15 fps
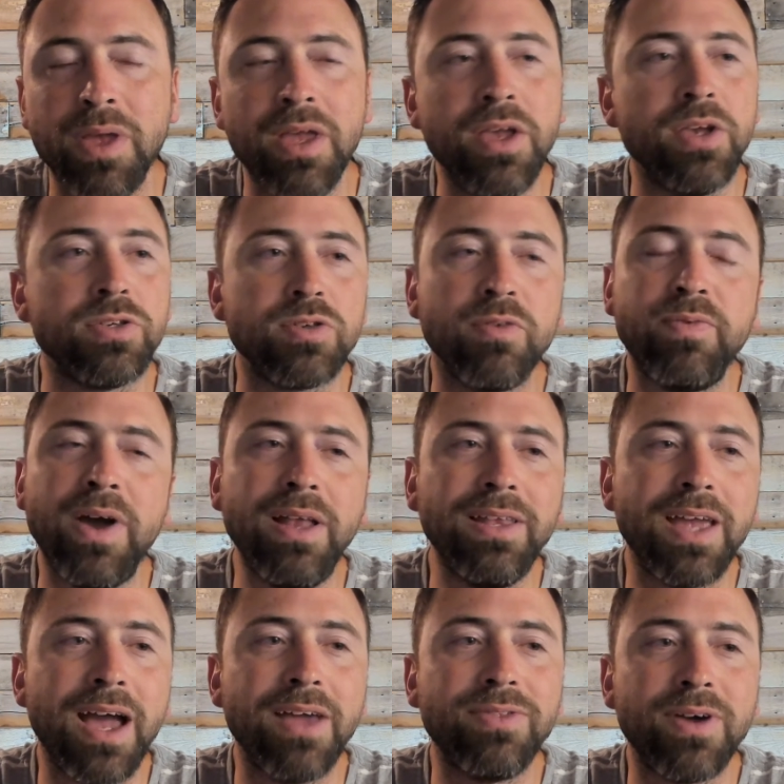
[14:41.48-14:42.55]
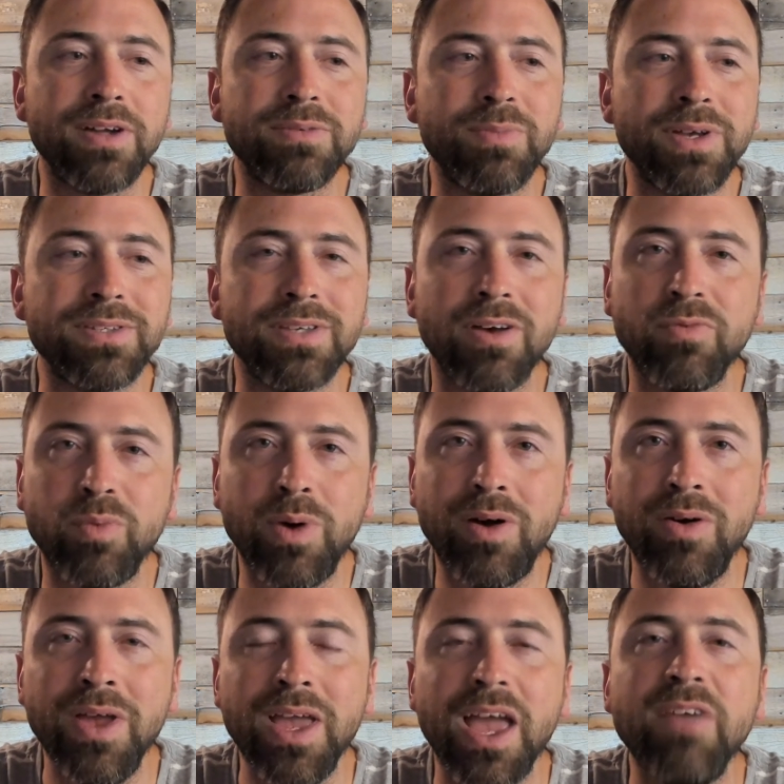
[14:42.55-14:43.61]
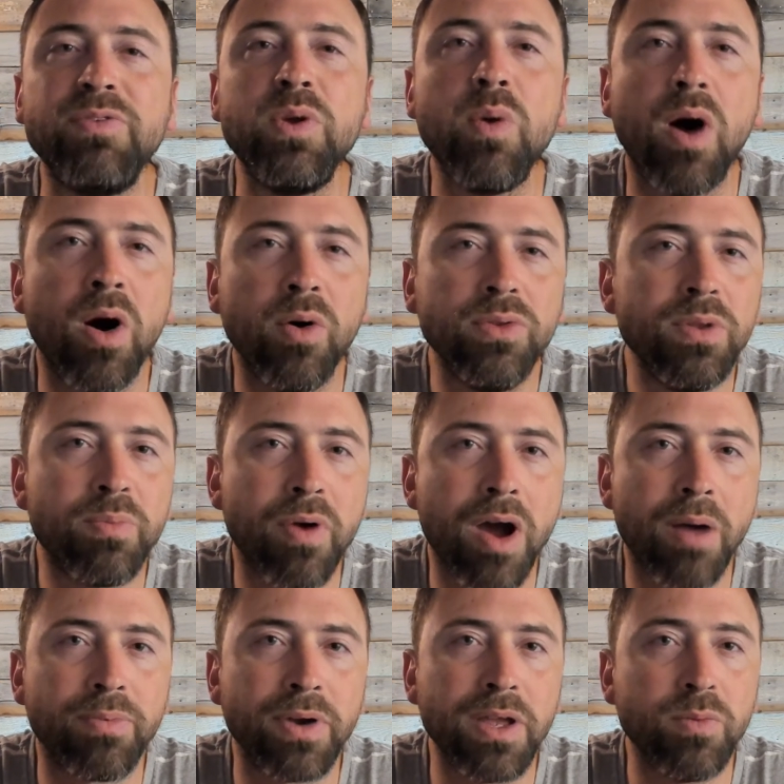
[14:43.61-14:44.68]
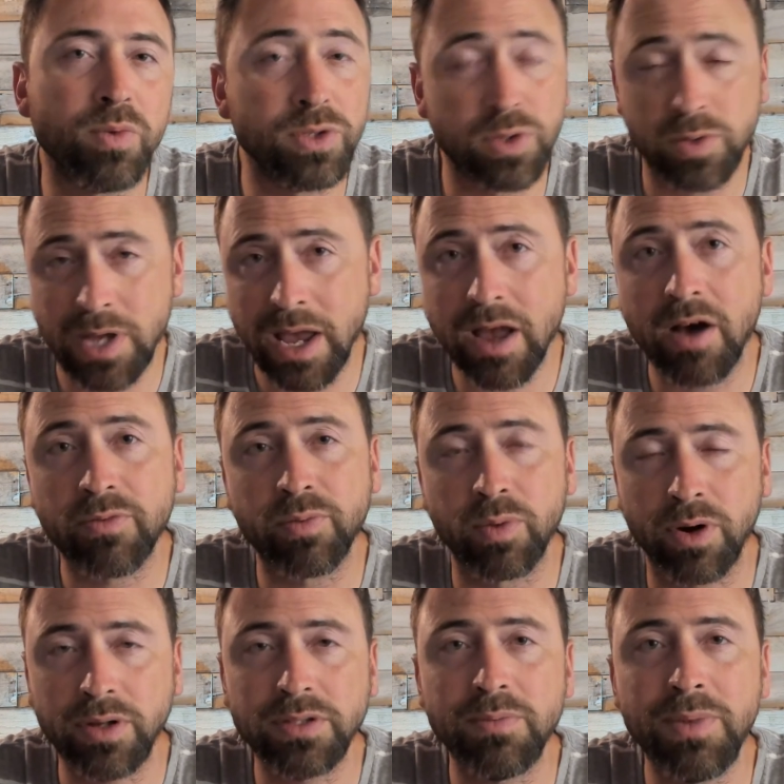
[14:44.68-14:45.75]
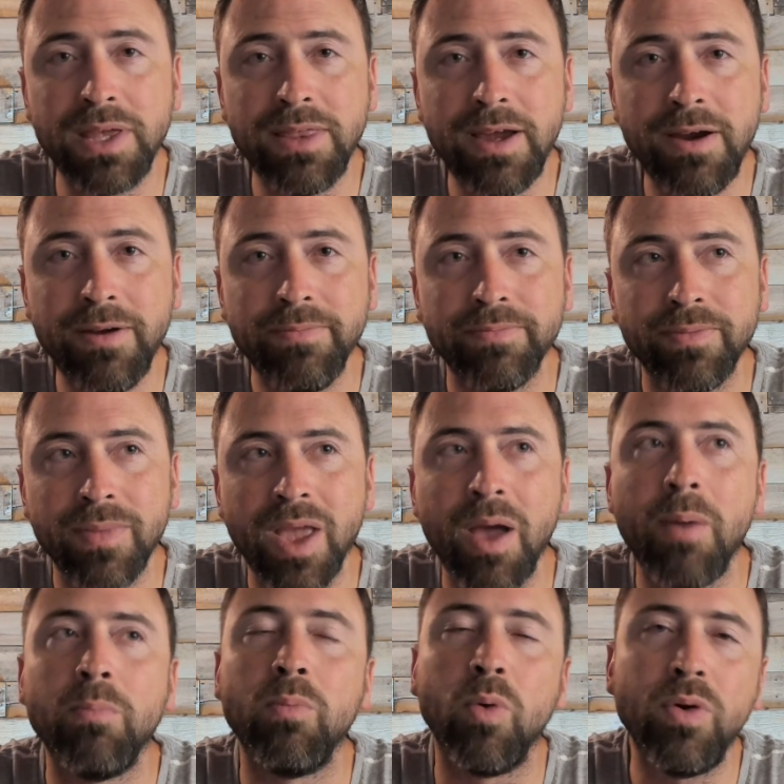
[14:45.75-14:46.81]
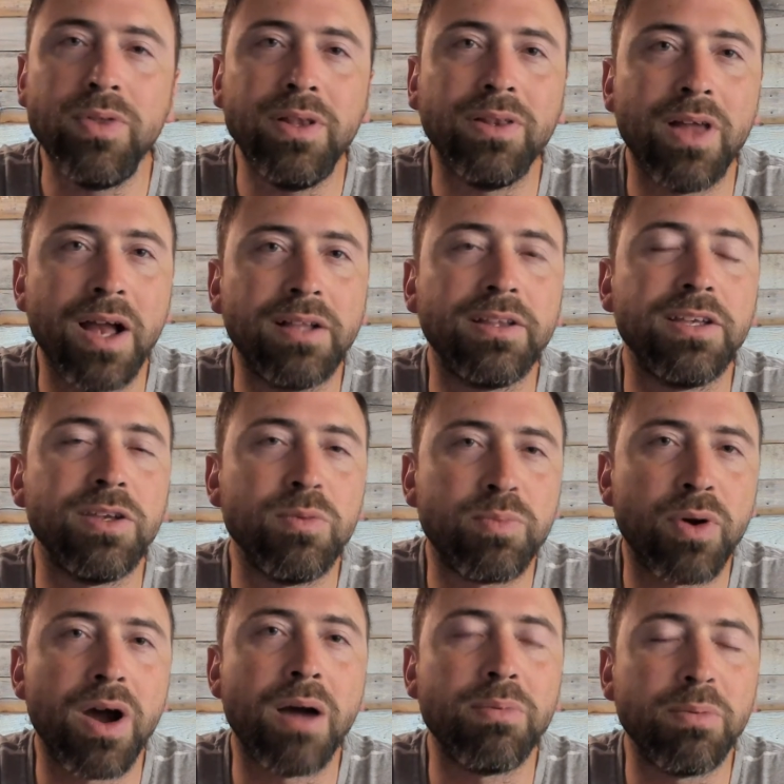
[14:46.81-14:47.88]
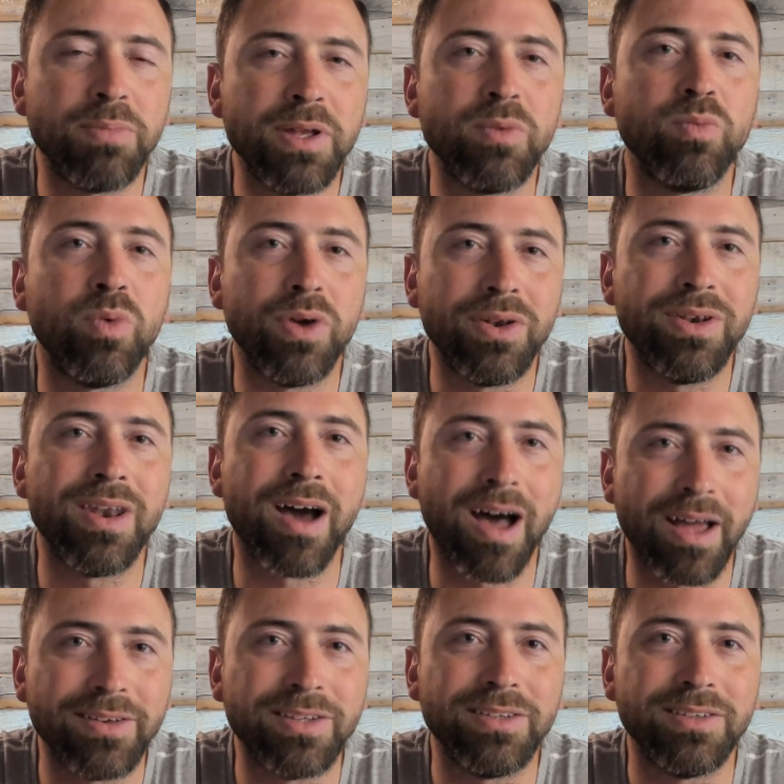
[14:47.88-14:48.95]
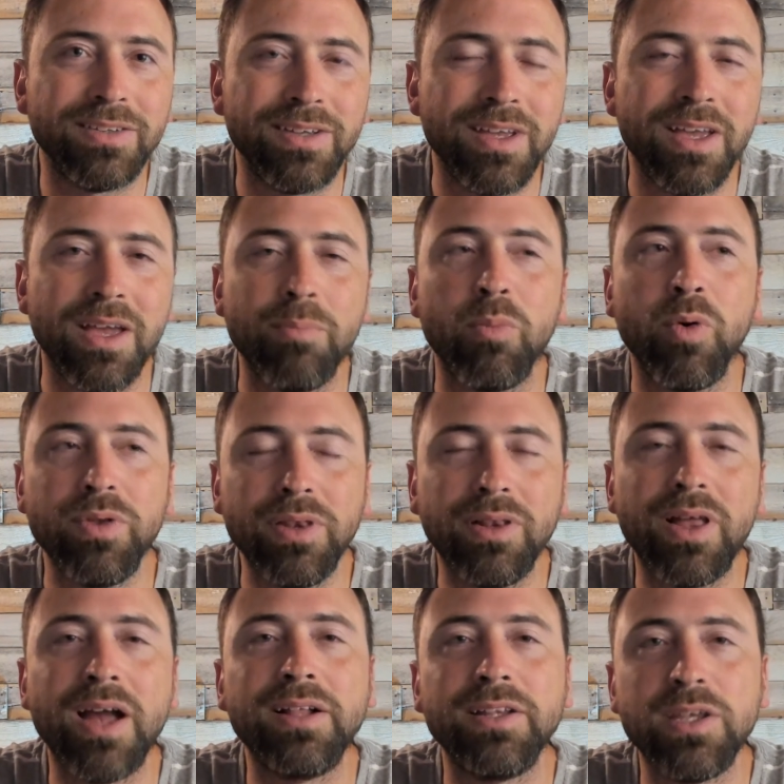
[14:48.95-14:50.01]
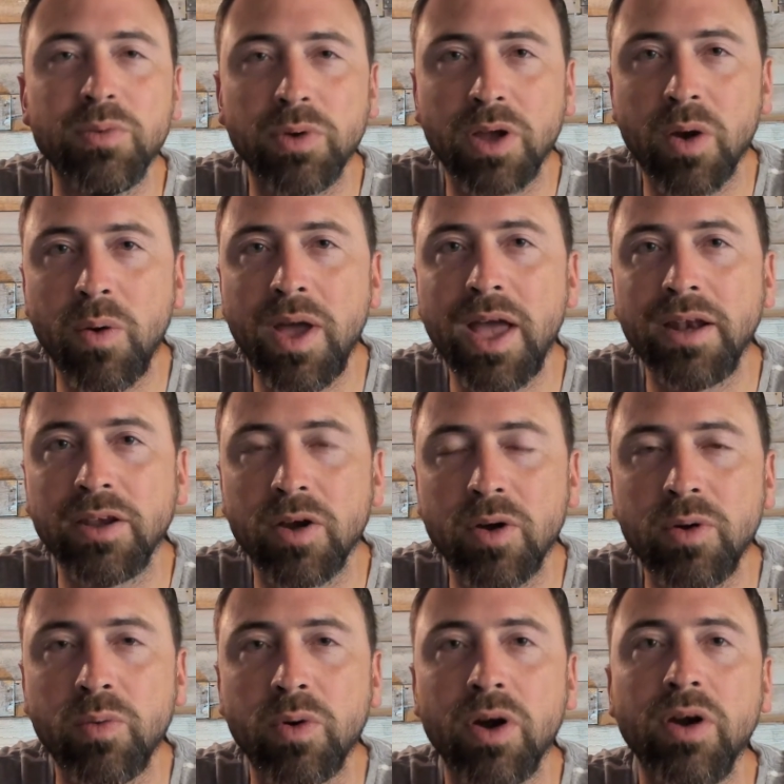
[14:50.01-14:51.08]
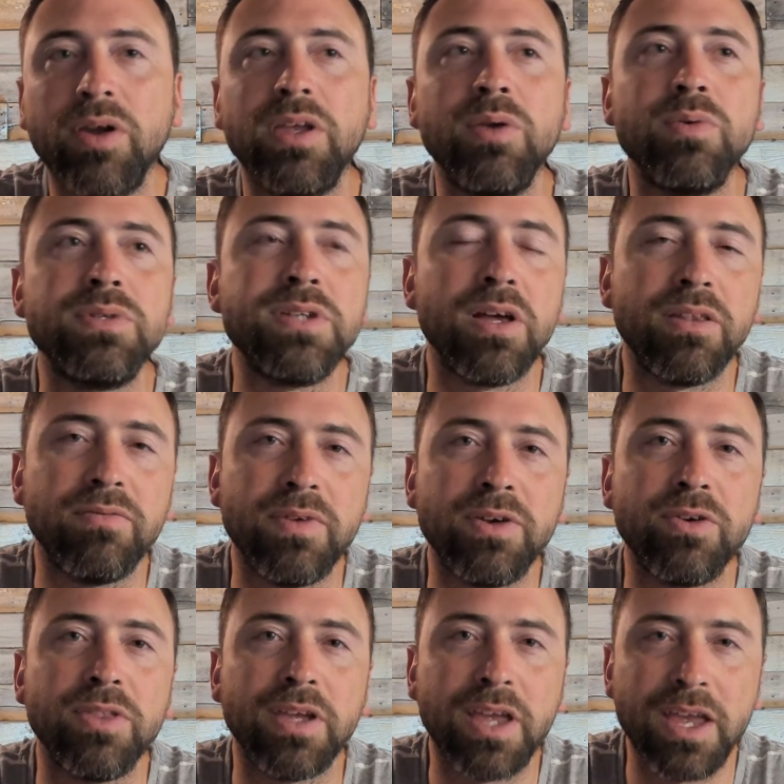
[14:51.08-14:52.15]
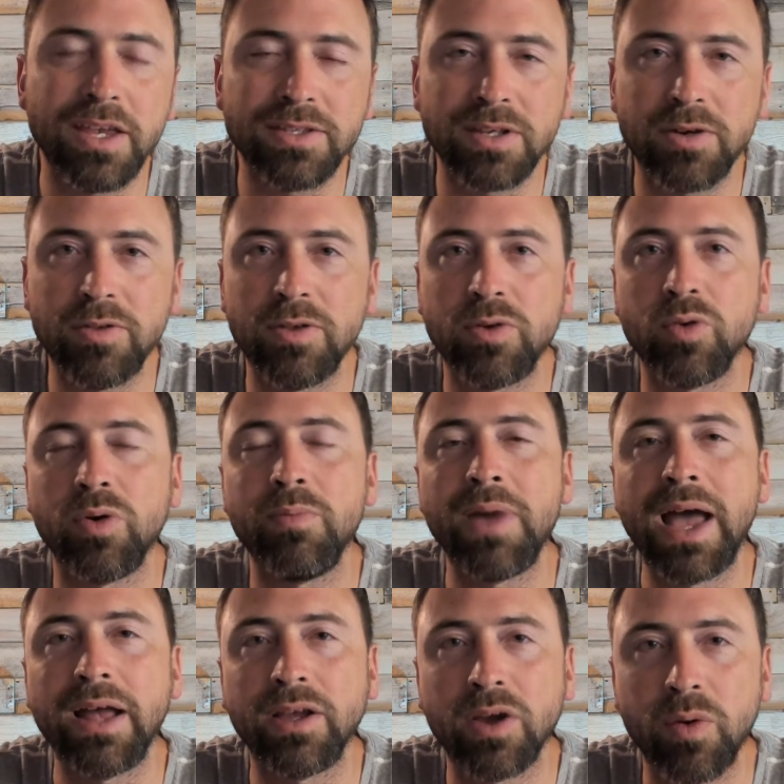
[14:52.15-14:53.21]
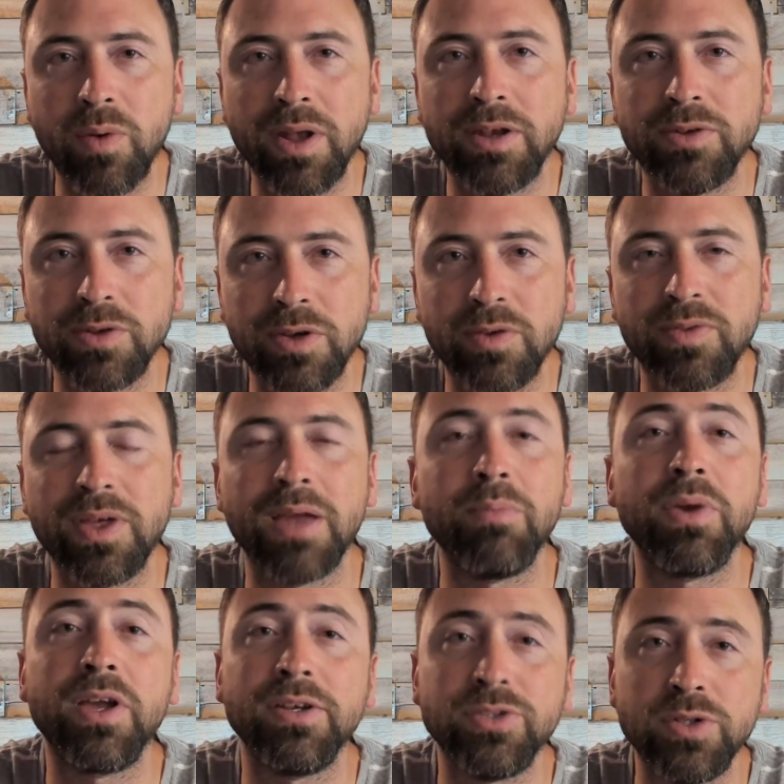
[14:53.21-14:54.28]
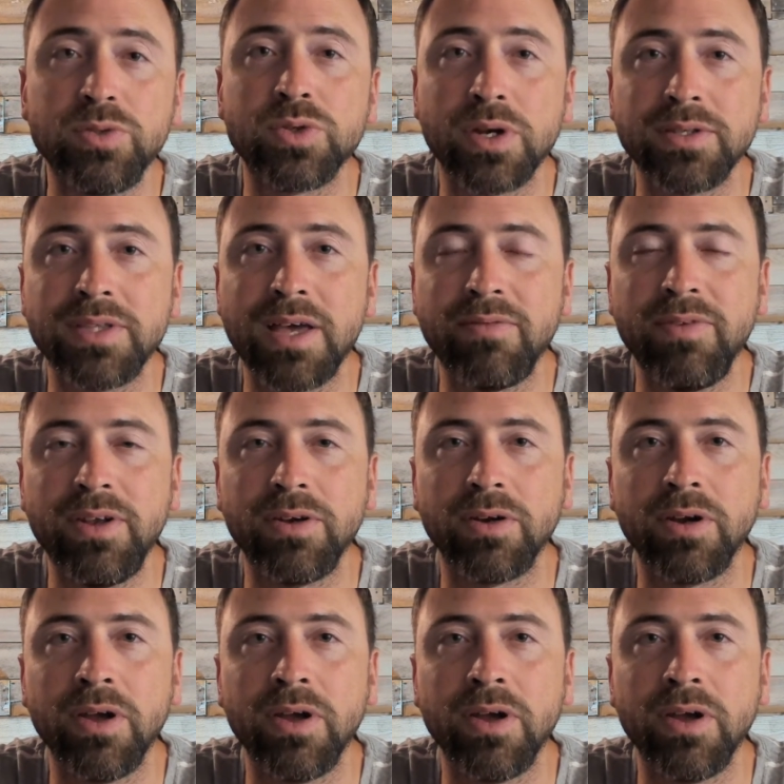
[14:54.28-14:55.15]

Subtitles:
So finally I thought to myself, well, if you own the property, would you take off work to be there? More than likely, you probably would not. more than likely you would go ahead and go to work. You would tell the vendor the keys under the doormat, go in and do your thing because you trust that vendor.